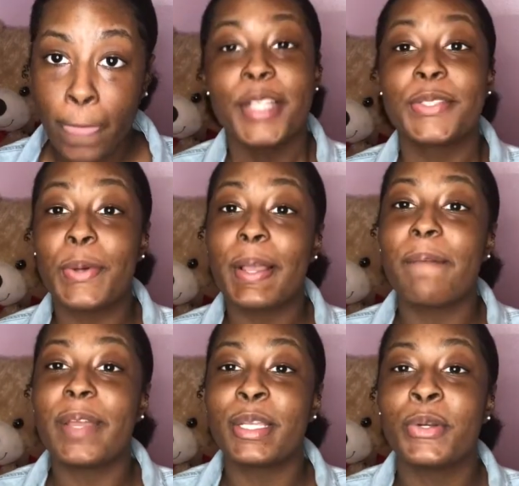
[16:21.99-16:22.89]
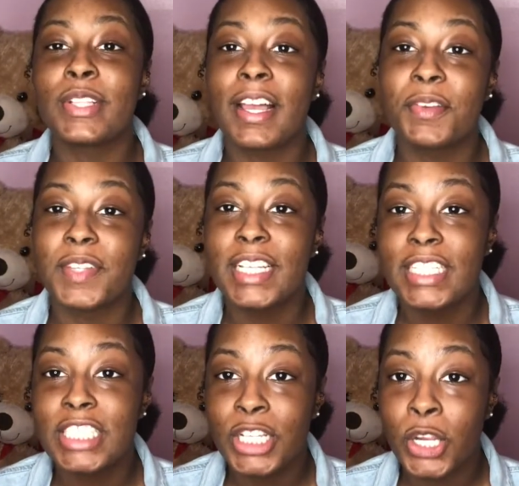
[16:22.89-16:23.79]
So it can make your life
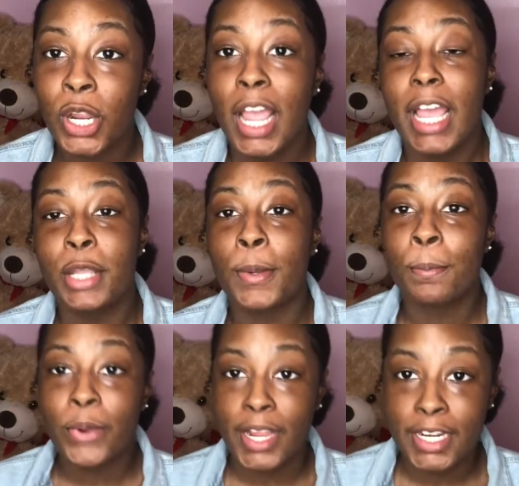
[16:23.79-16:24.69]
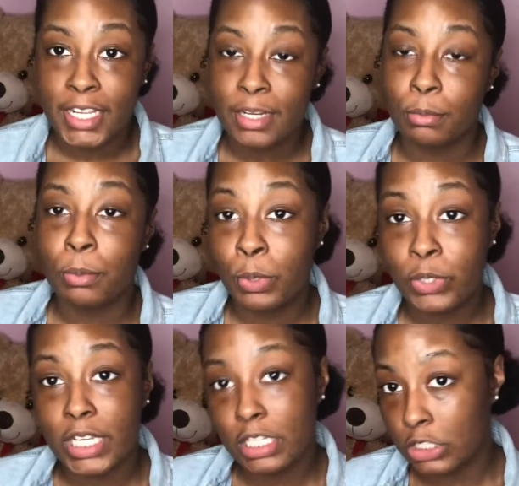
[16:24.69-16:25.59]
easier and your branding and
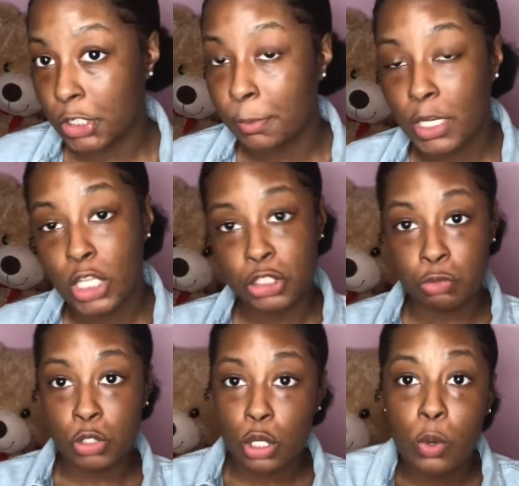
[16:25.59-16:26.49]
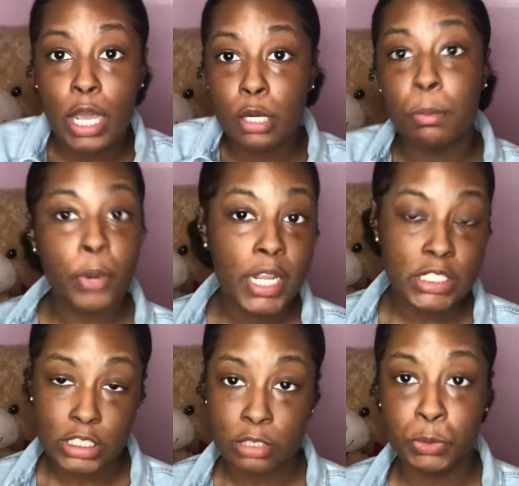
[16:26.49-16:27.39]
promoting easier because you know how to brand
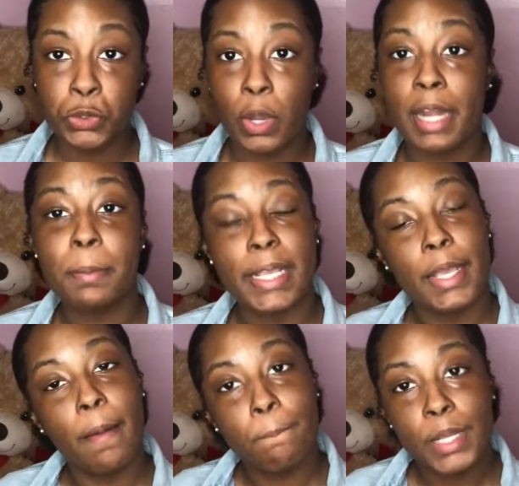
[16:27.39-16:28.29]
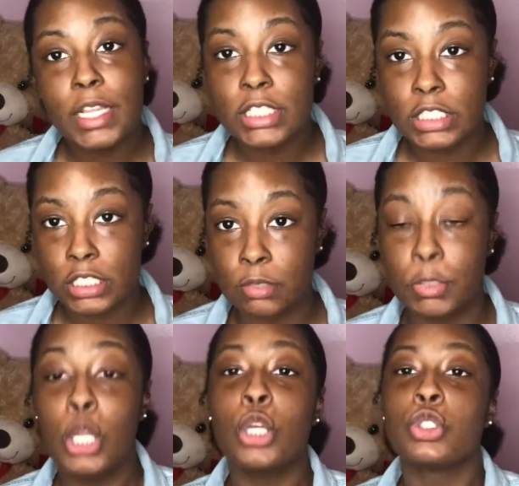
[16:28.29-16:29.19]
to them. You know how to make it appealing to them.
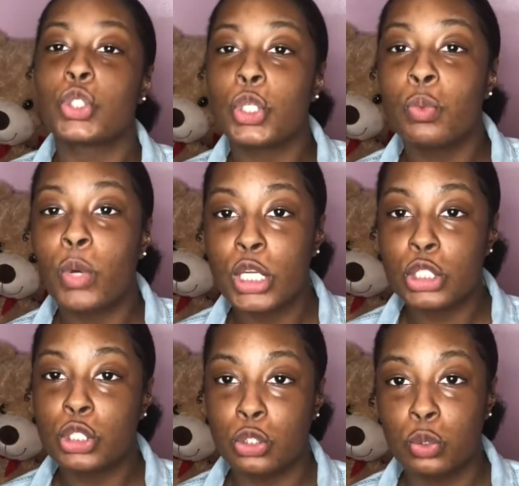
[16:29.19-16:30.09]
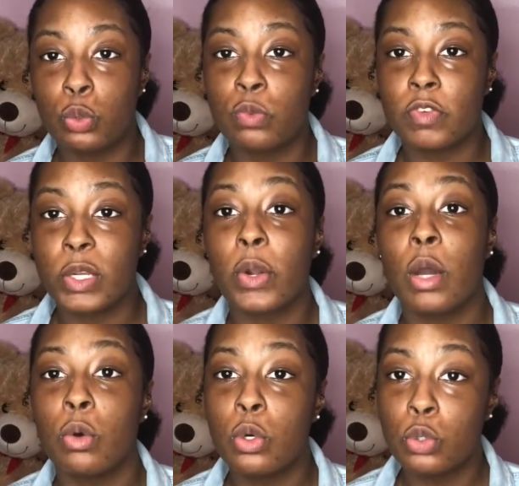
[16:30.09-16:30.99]
So you want to figure
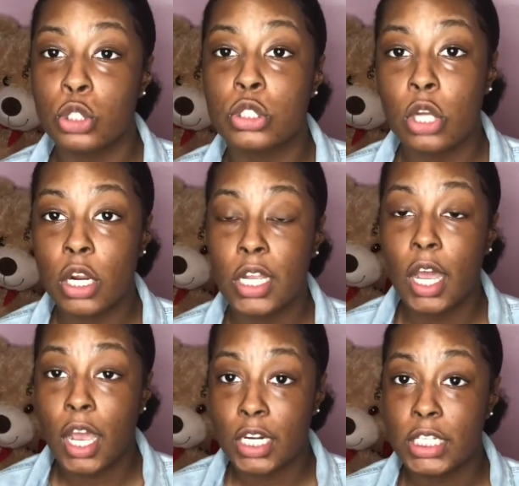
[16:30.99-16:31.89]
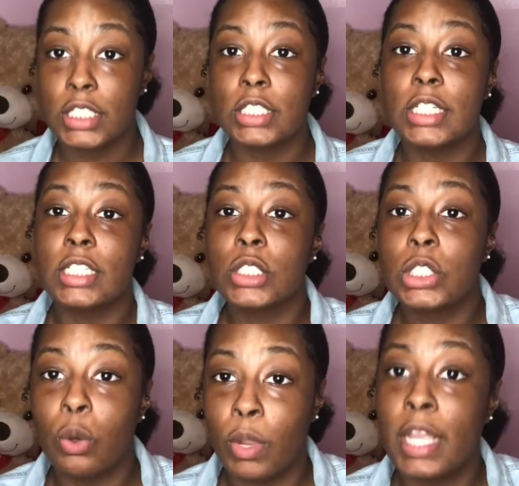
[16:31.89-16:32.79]
out who your target audience is
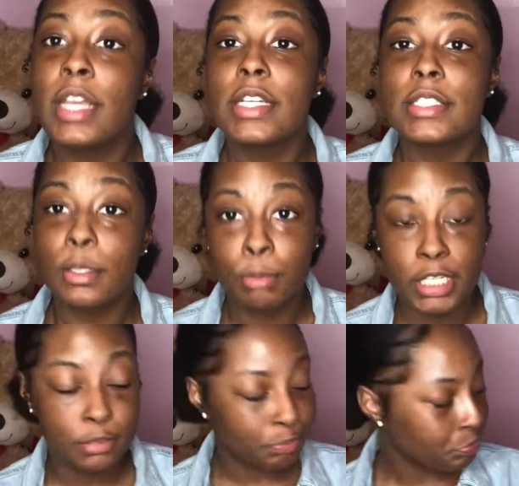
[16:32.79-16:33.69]
going to be.